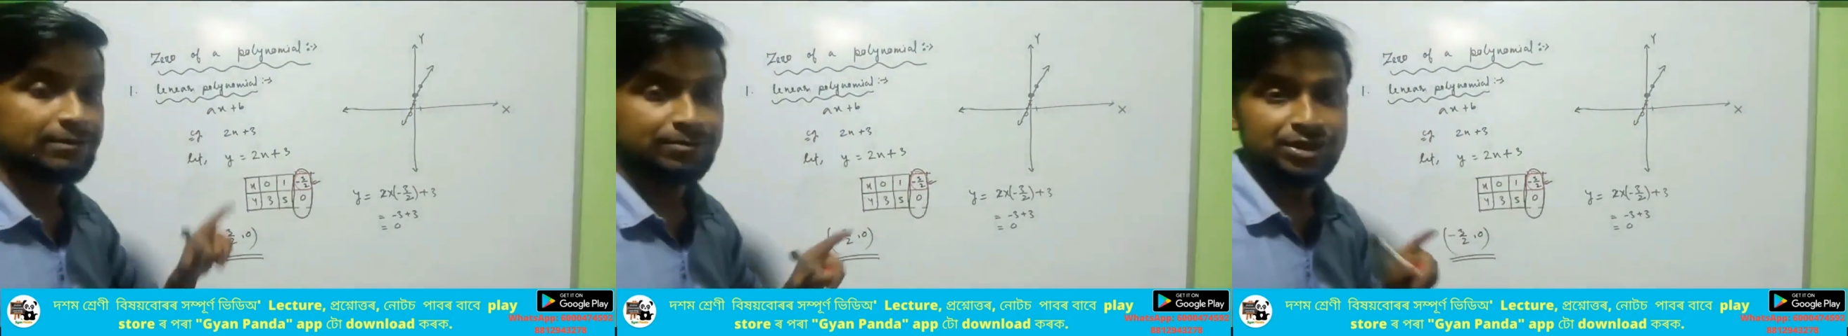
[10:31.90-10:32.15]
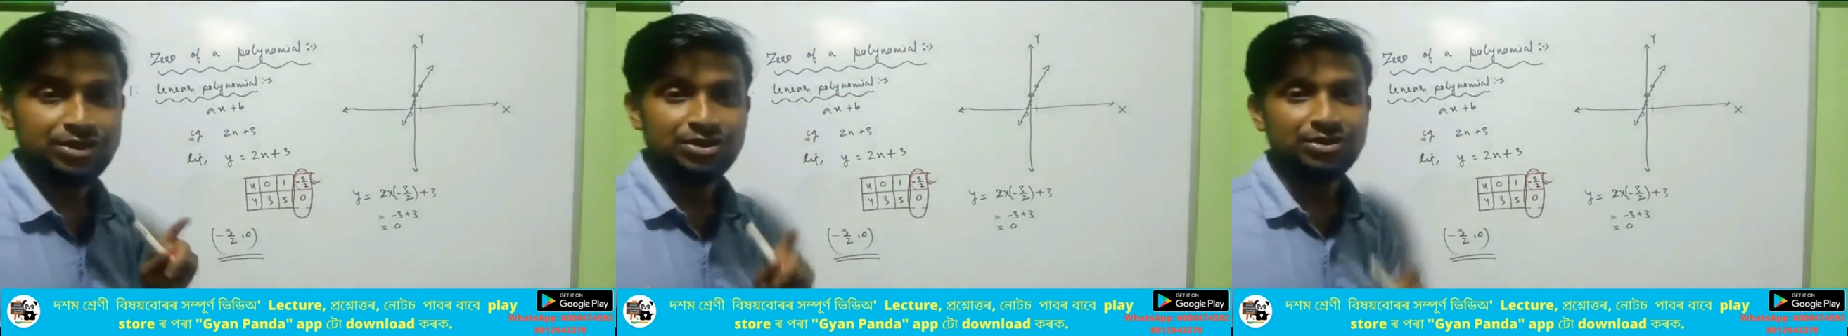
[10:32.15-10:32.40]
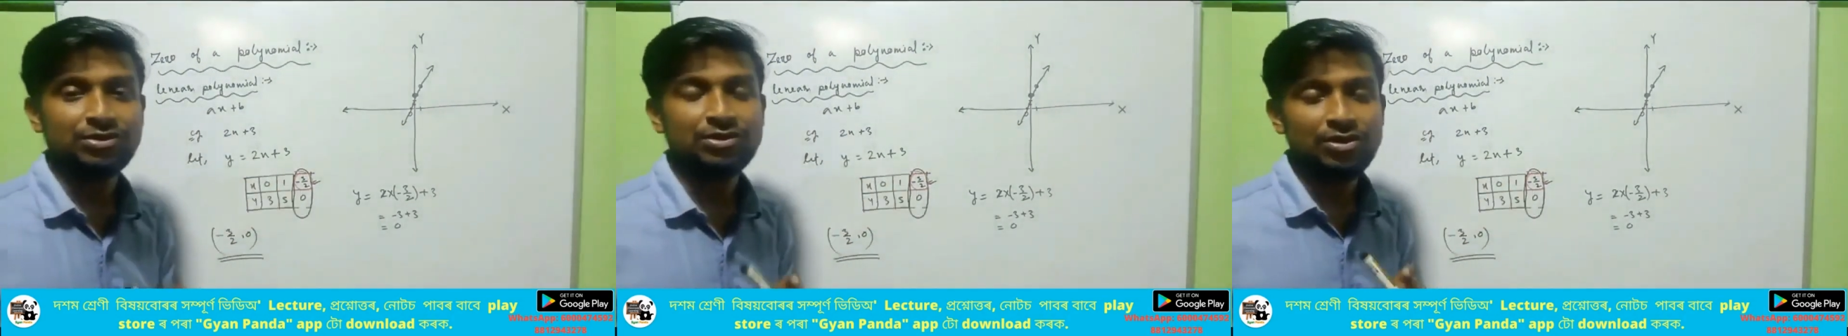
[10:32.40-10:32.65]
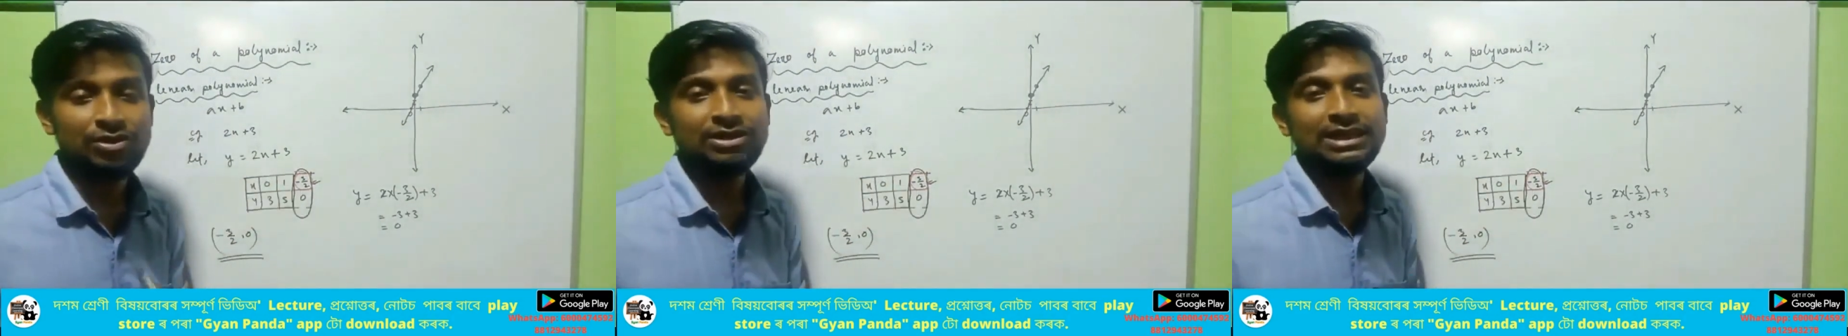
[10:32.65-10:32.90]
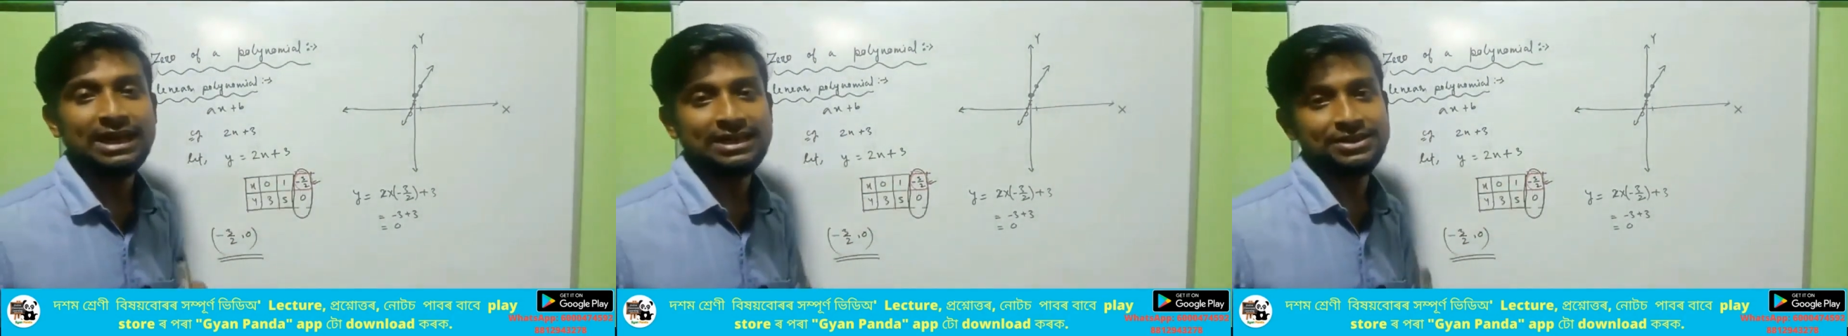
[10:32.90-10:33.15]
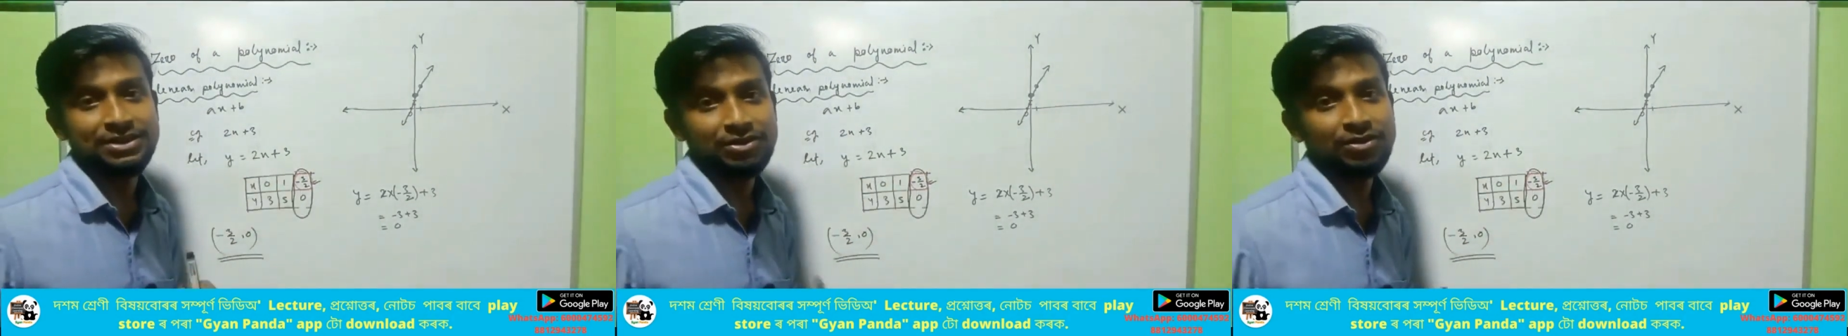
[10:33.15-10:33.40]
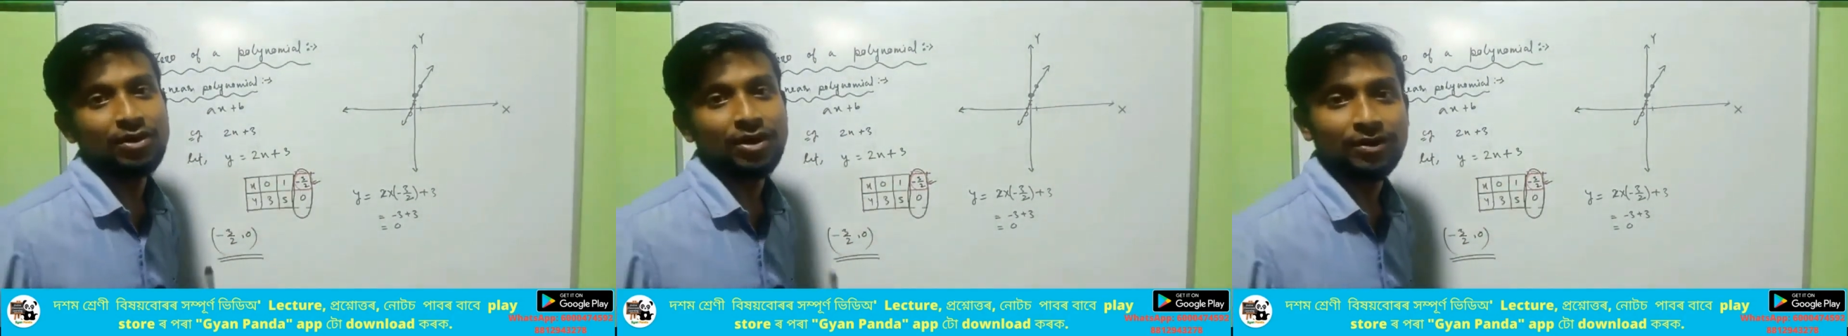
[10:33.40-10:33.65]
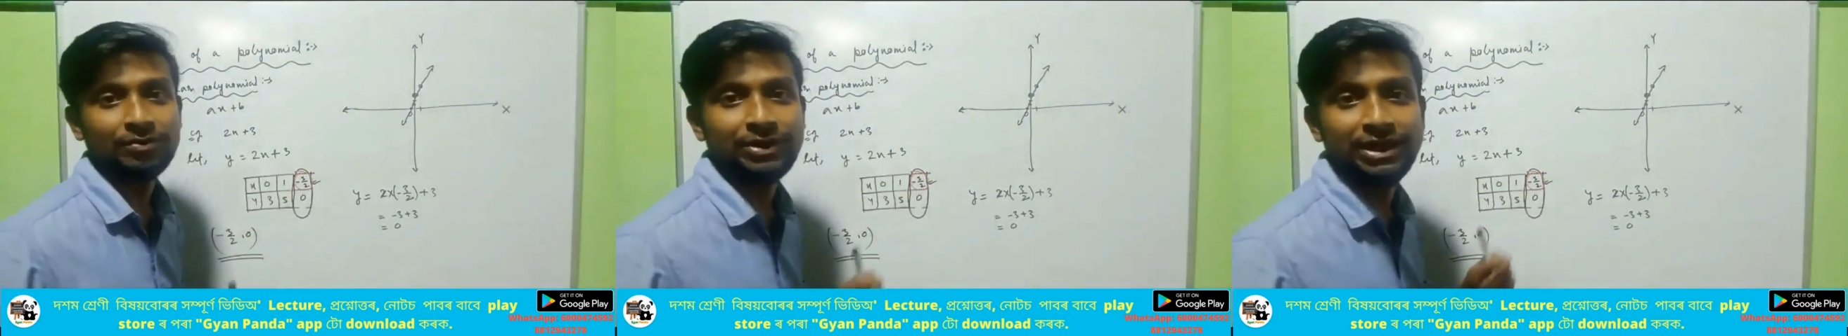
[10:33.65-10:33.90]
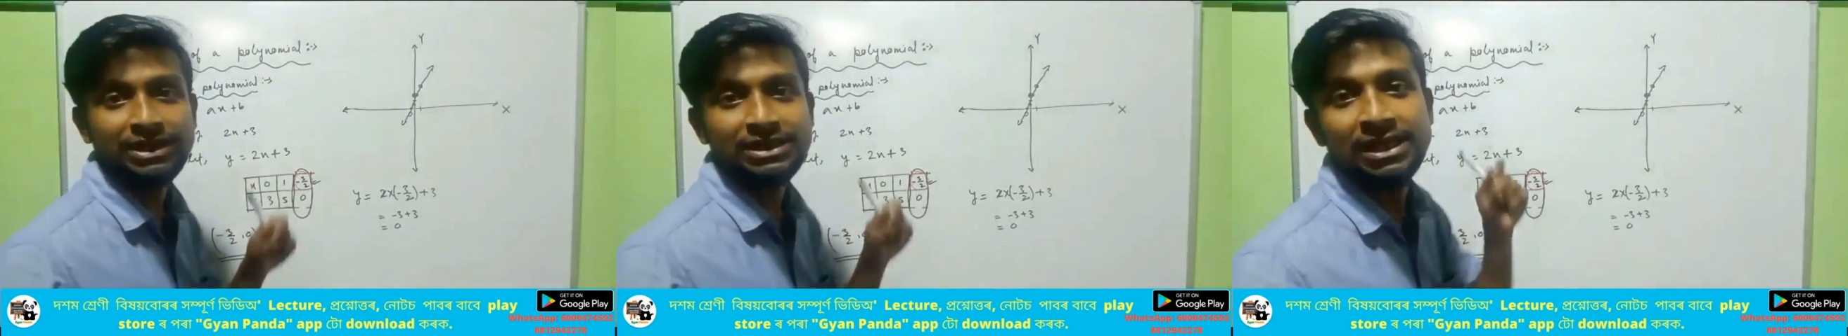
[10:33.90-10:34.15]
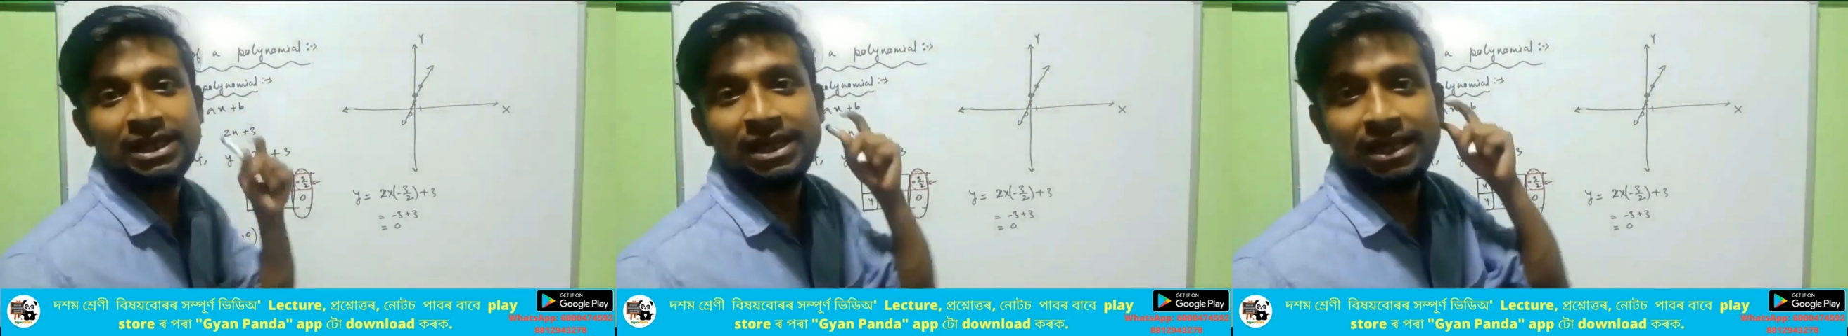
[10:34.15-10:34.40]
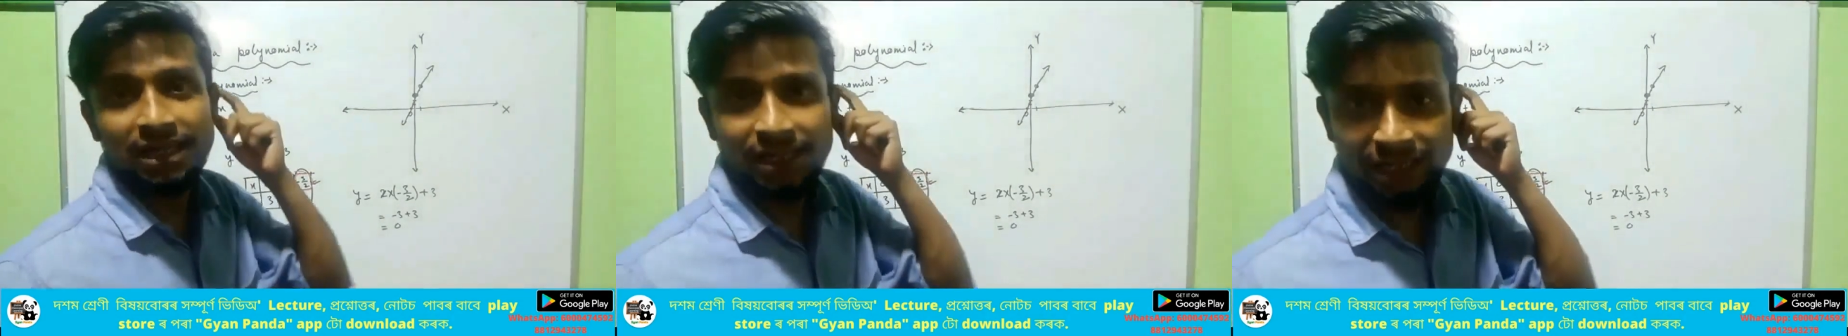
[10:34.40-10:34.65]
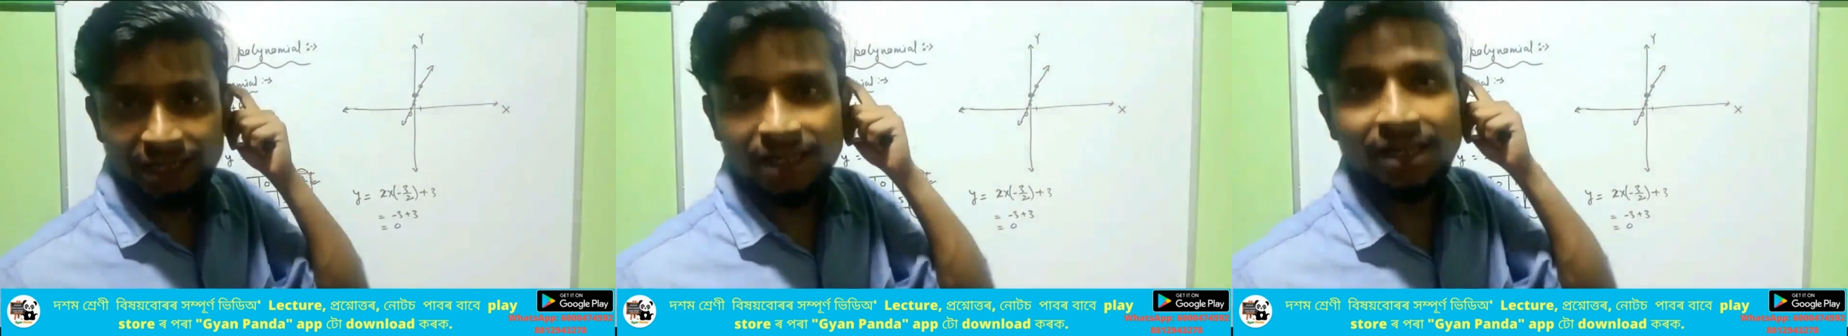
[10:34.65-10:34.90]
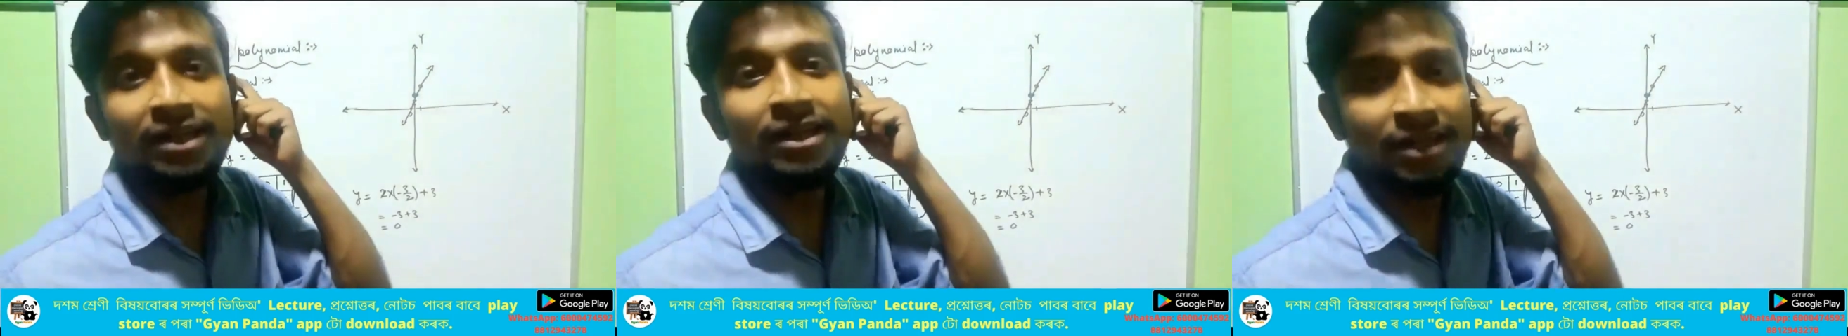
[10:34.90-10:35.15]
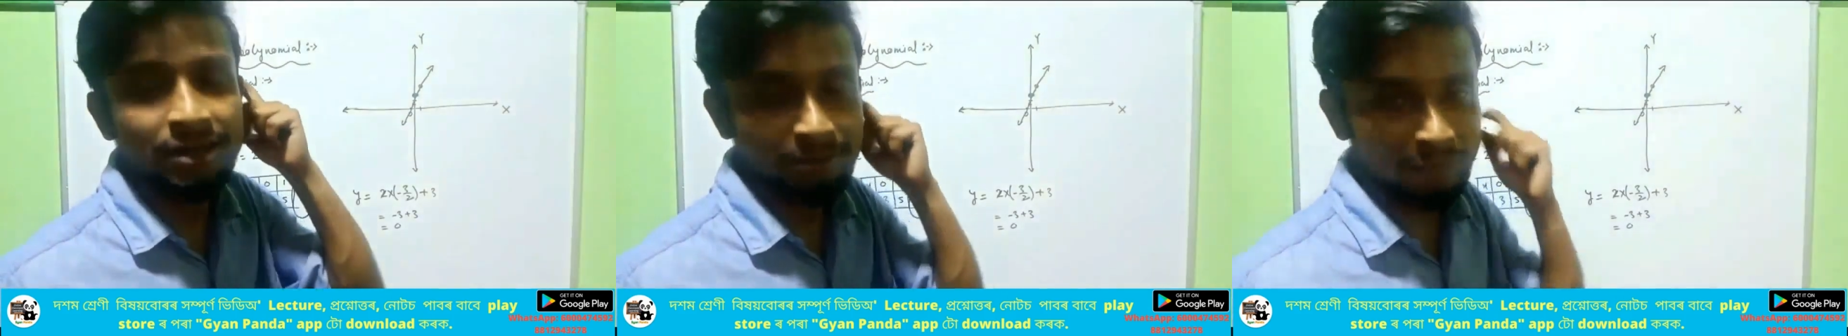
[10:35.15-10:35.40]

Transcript: can be called as zero of this linear